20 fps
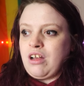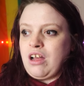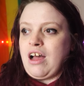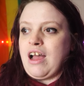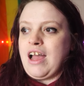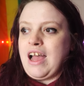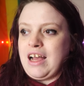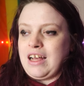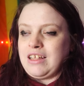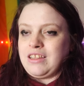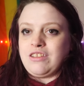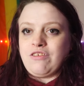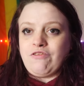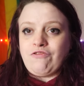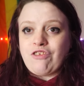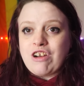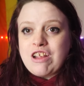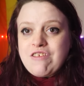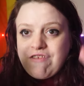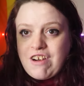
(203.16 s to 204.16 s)
I had
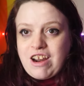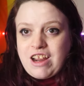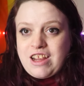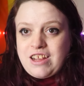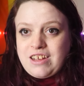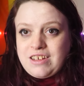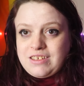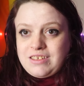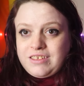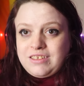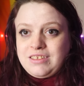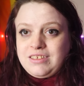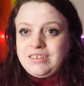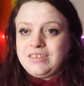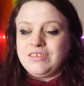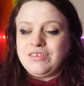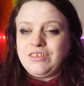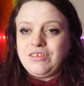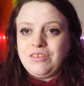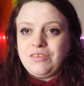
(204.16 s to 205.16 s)
free reign,
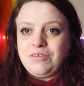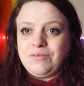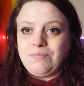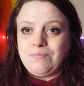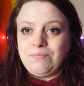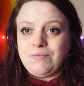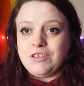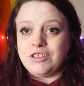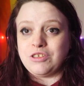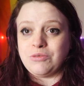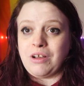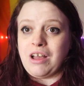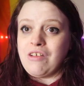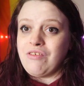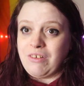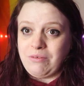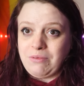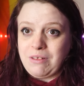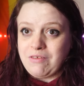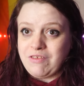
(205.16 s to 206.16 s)
which is why I
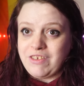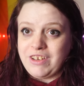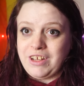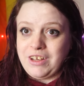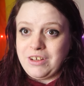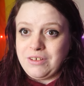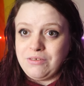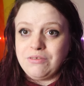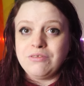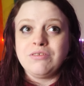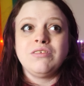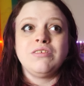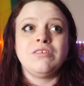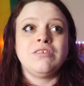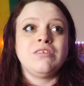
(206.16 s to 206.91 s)
filmed that video.